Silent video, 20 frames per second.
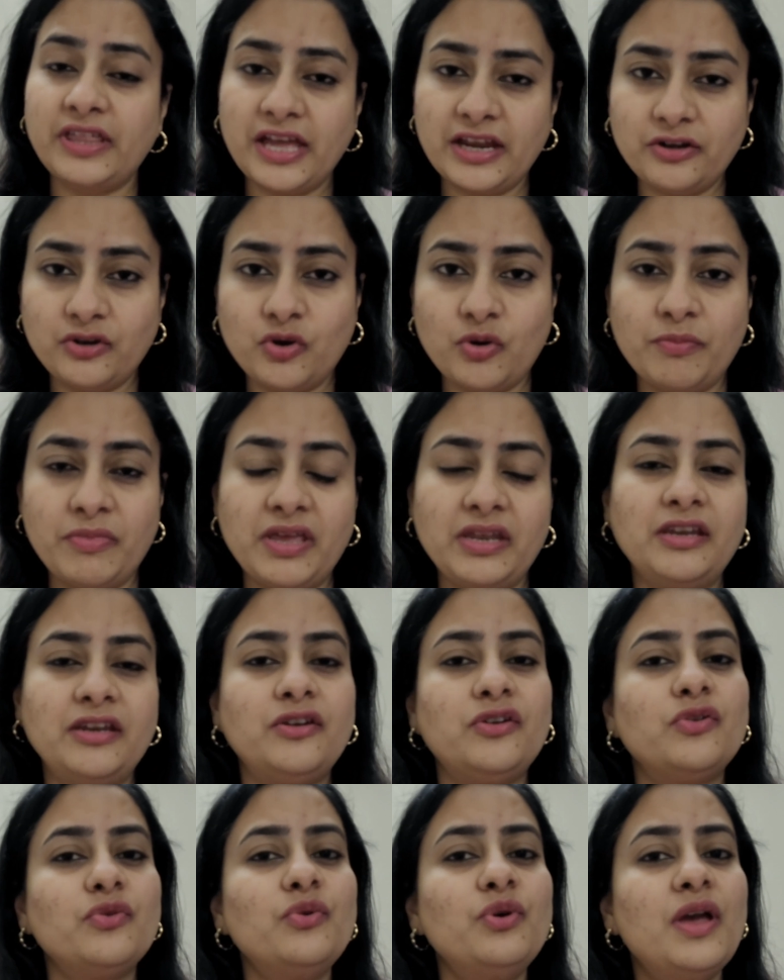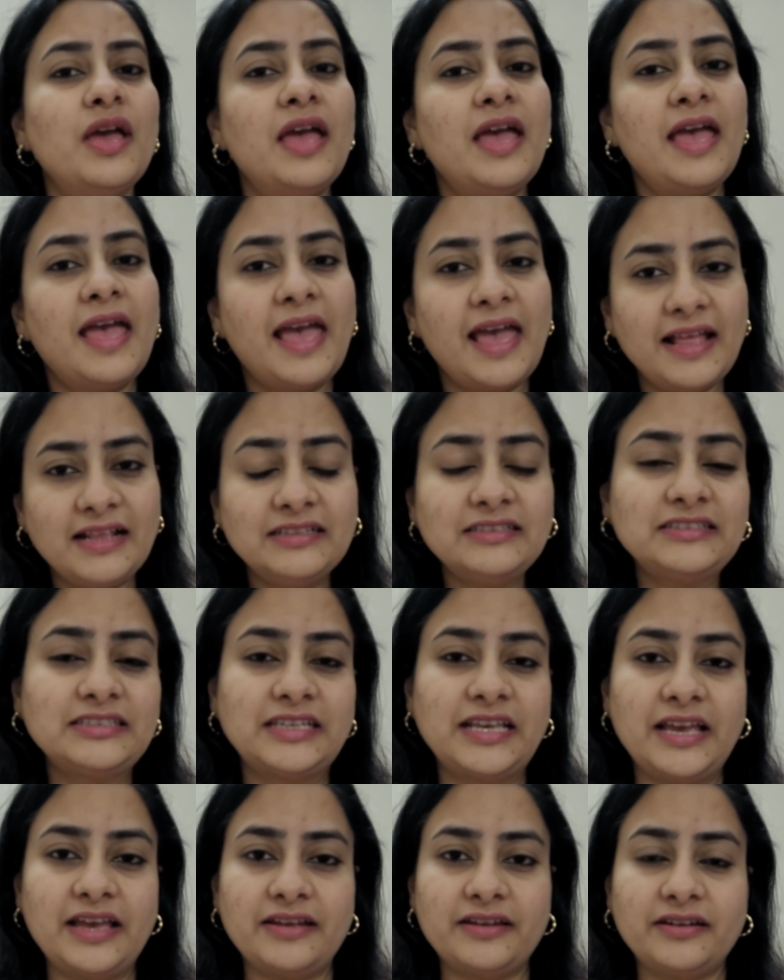their domain into
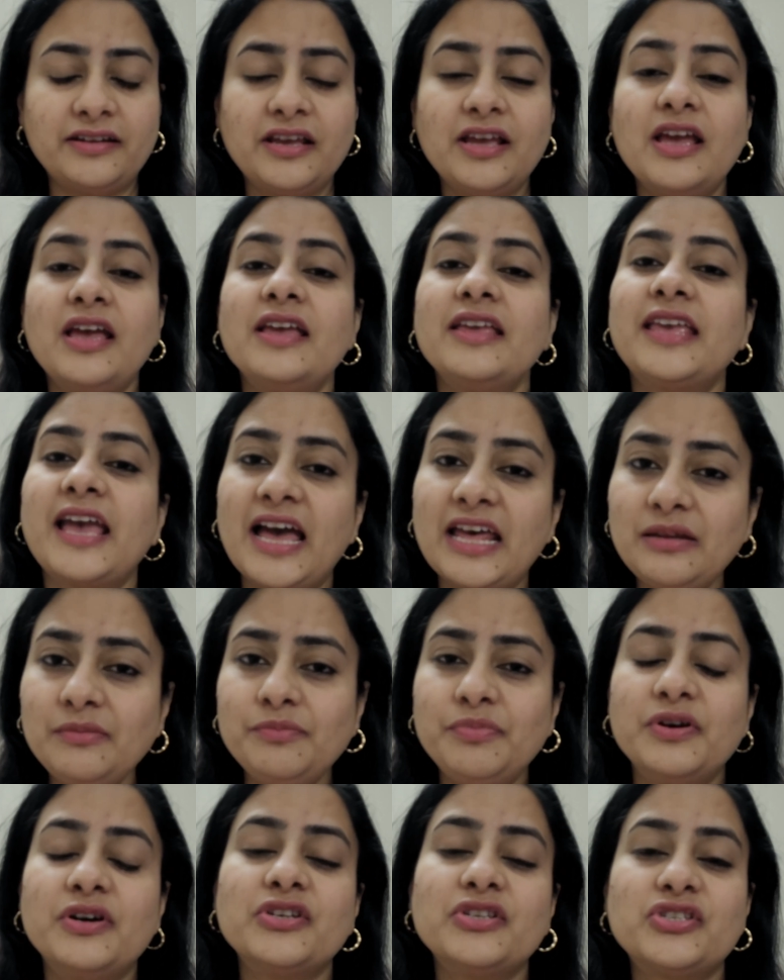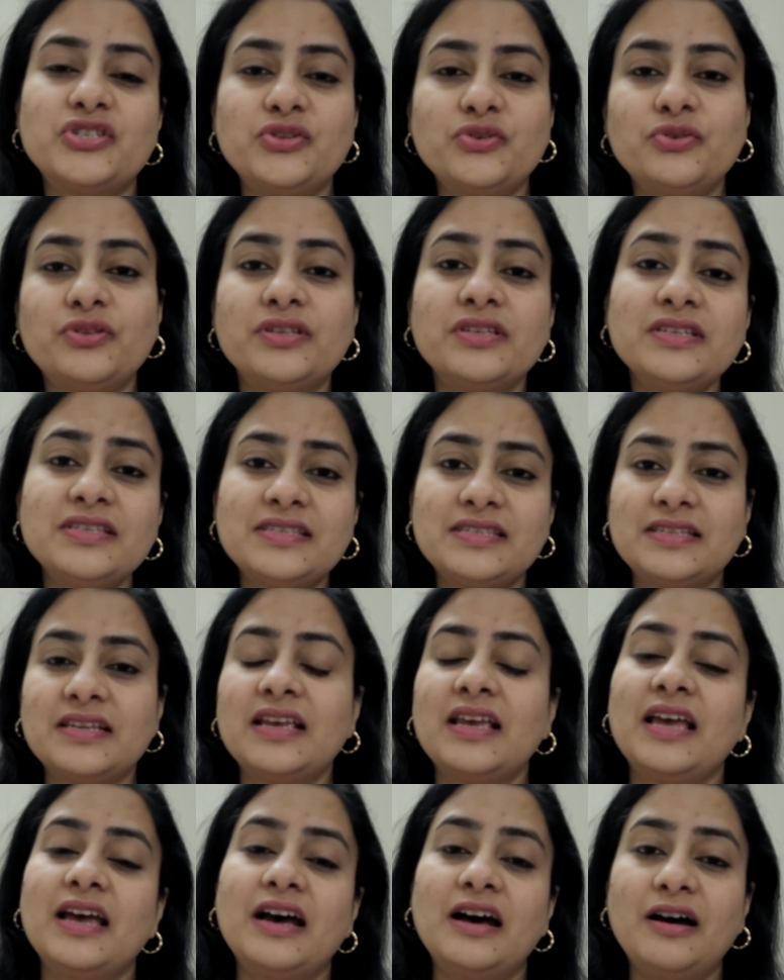healthcare can pursue this
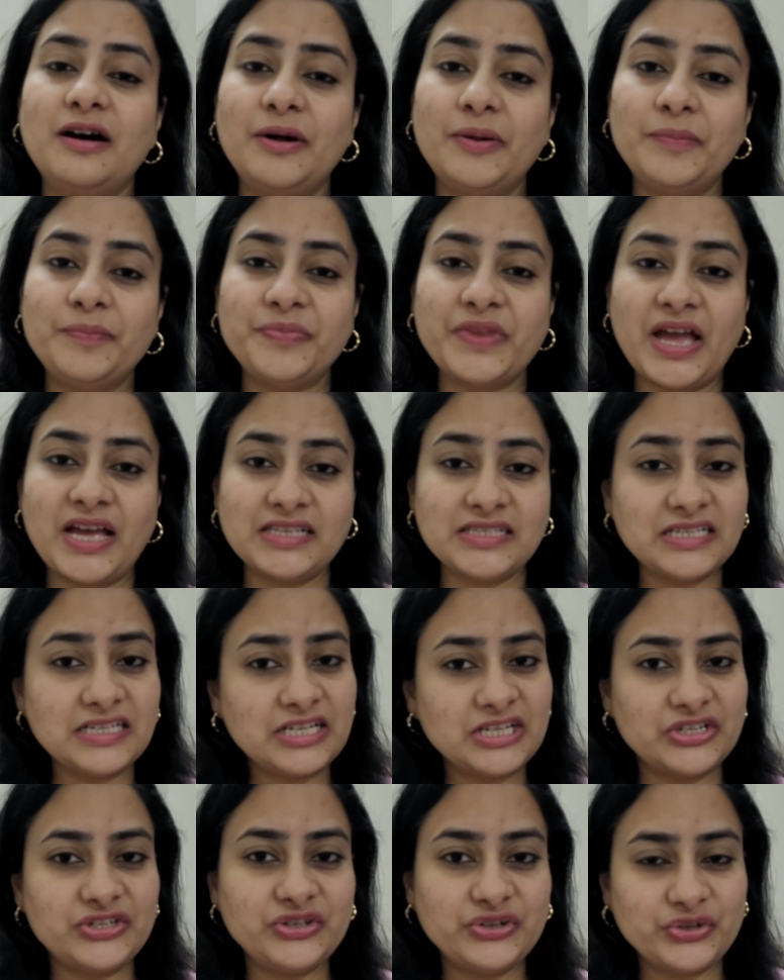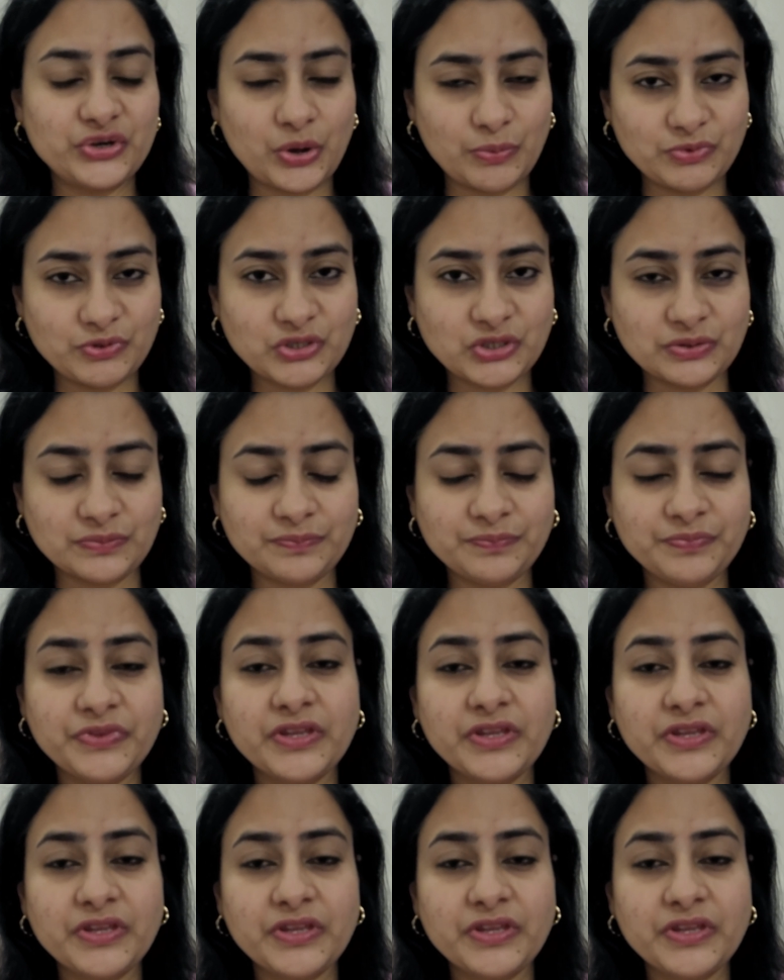as a career option.